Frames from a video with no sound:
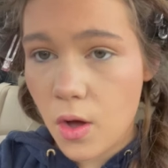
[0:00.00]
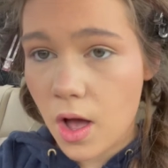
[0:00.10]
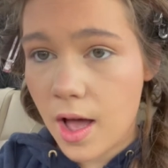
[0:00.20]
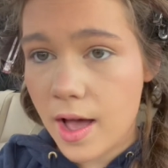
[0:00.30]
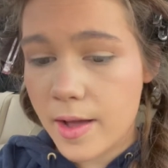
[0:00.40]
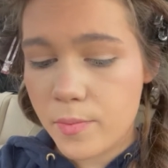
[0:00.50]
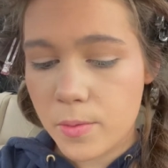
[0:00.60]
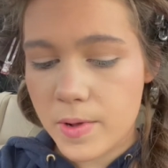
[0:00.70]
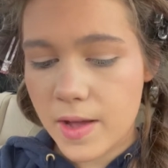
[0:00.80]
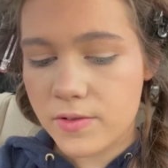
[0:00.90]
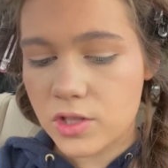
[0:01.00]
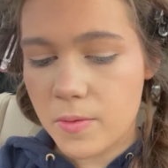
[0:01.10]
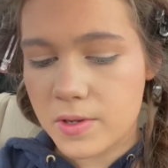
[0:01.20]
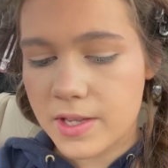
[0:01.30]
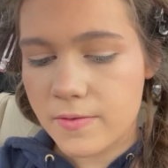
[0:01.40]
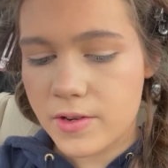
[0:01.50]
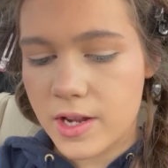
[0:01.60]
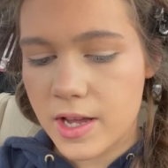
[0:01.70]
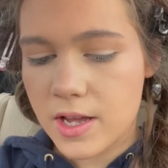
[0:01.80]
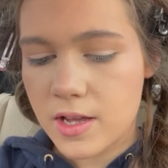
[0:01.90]
I probably have a Starbucks every
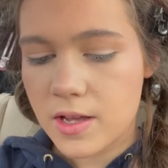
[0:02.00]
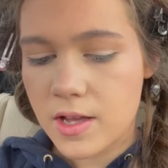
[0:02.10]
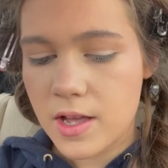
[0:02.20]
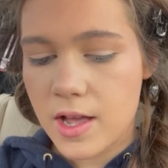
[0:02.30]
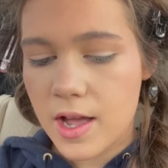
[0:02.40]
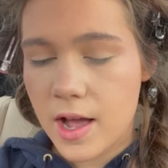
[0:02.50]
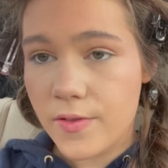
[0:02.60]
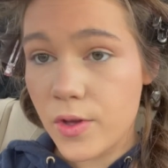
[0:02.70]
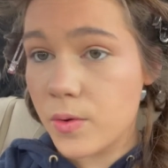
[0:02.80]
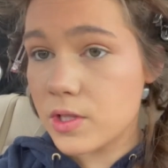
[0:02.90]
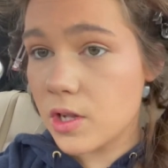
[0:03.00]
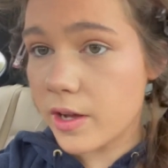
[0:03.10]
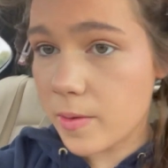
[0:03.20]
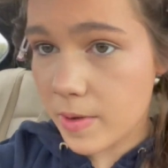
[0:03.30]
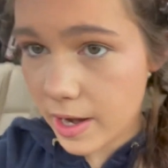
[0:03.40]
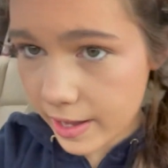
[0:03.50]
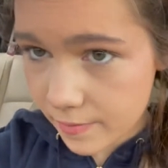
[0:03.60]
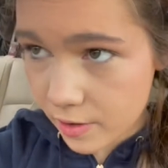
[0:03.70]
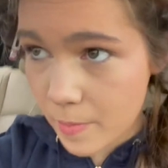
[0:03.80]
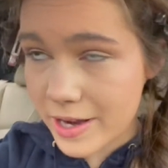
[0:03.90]
day and they always look at me like
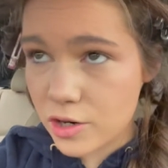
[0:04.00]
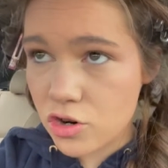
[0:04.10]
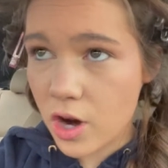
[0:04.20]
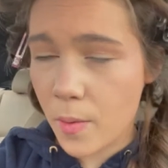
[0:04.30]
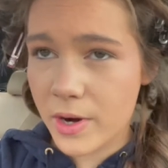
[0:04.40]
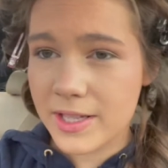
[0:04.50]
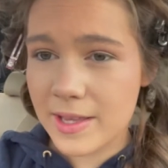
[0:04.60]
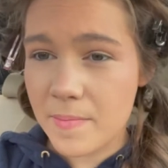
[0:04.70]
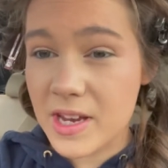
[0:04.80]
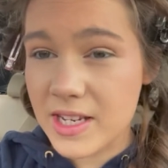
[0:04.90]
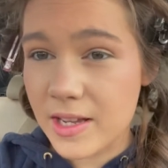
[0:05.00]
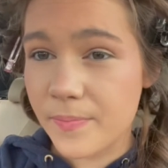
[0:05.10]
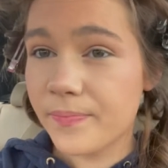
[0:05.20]
I've committed a crime when I say medium.